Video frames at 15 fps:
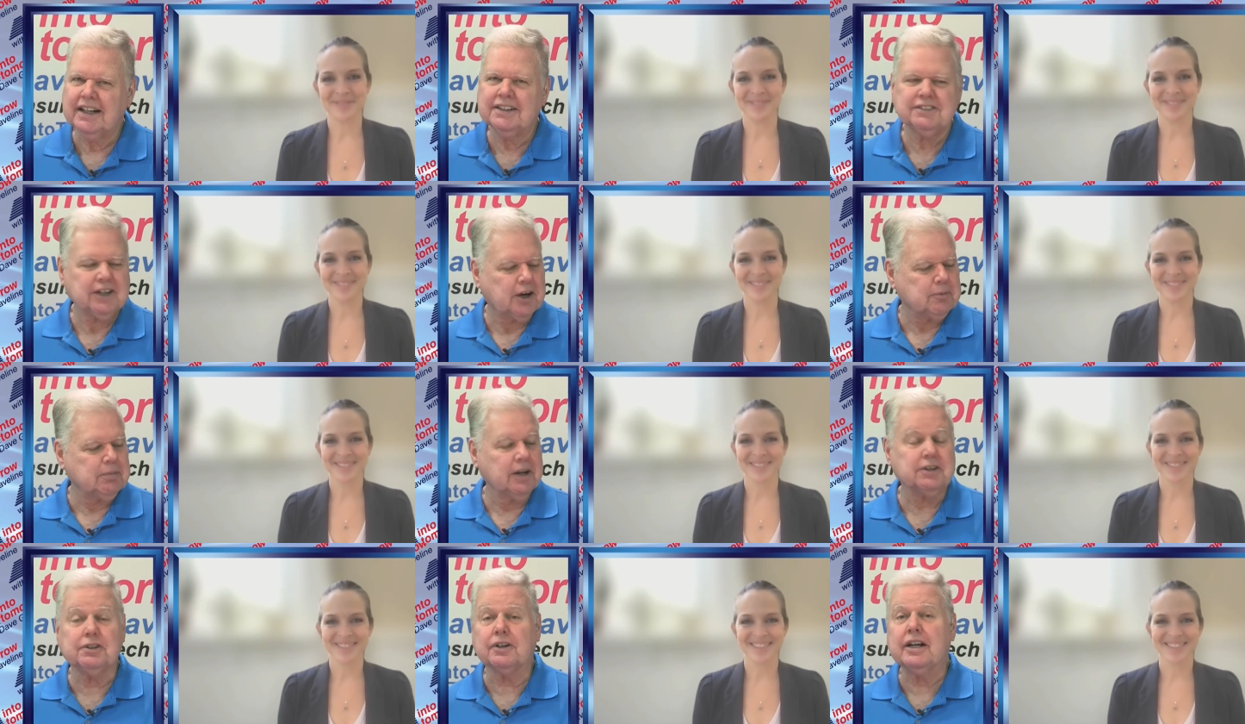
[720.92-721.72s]
Speaker 1: it's our
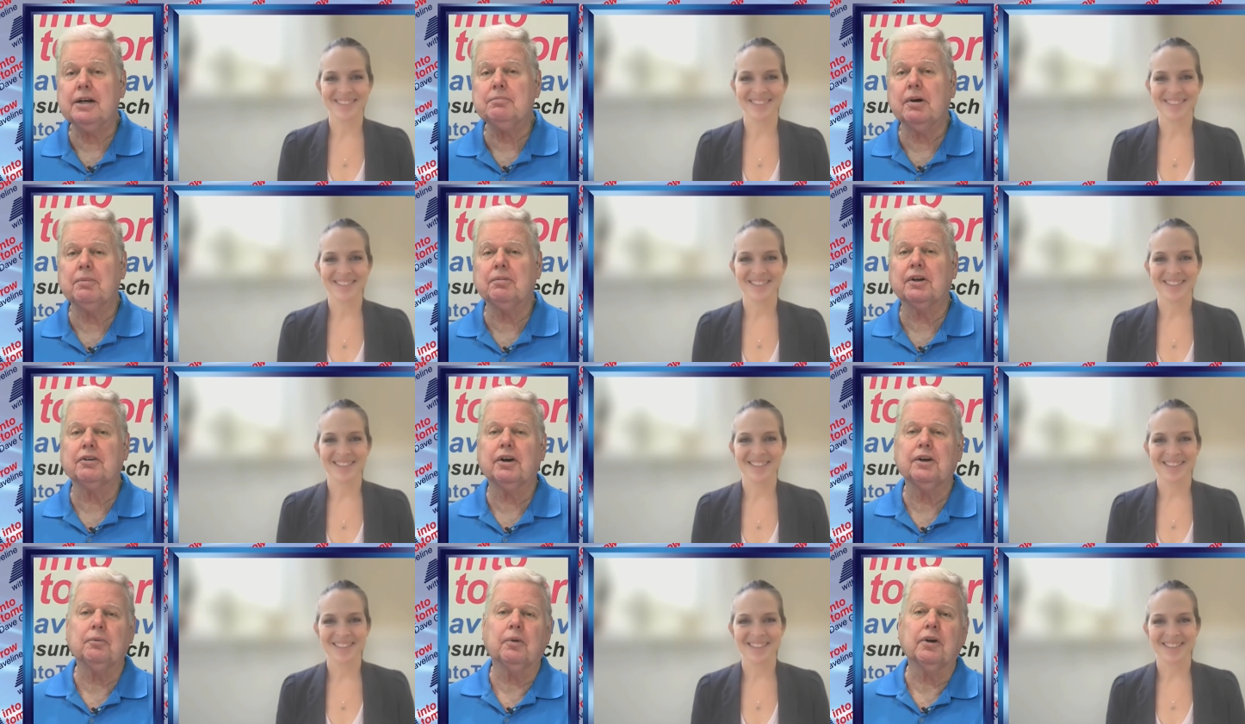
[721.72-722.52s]
pleasure. Keep up the
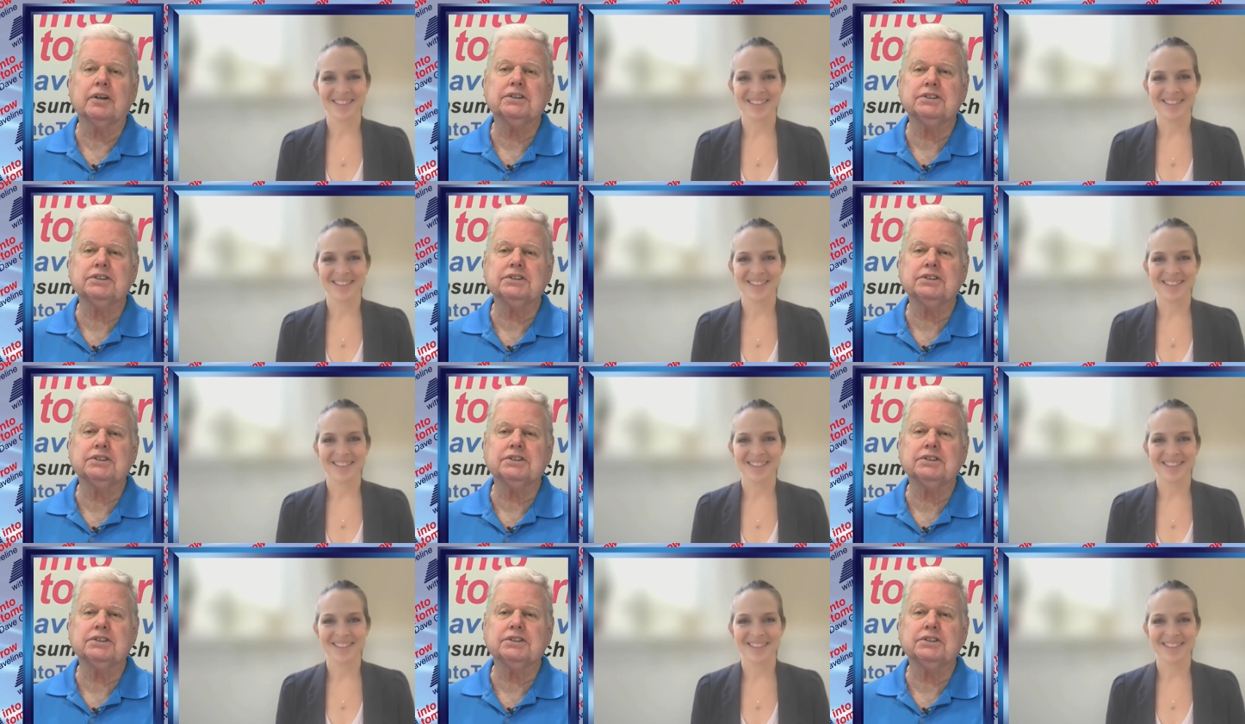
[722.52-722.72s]
great work.